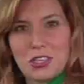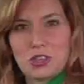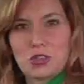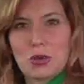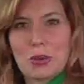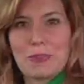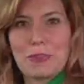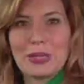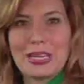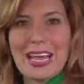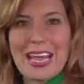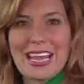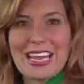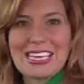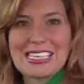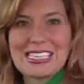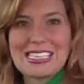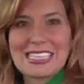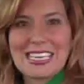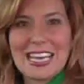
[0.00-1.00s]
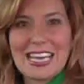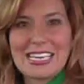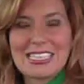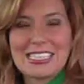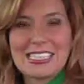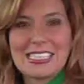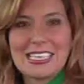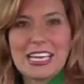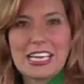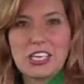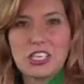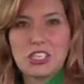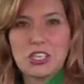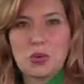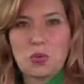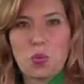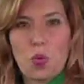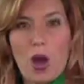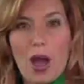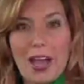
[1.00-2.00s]
AAA indicates
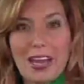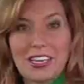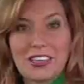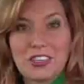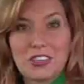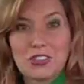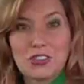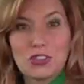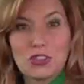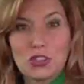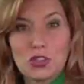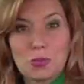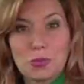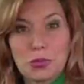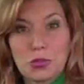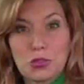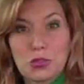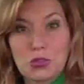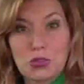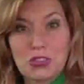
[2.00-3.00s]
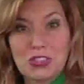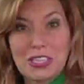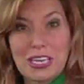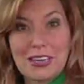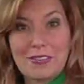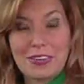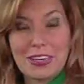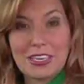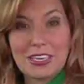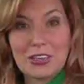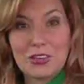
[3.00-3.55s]
nationwide consumers are saving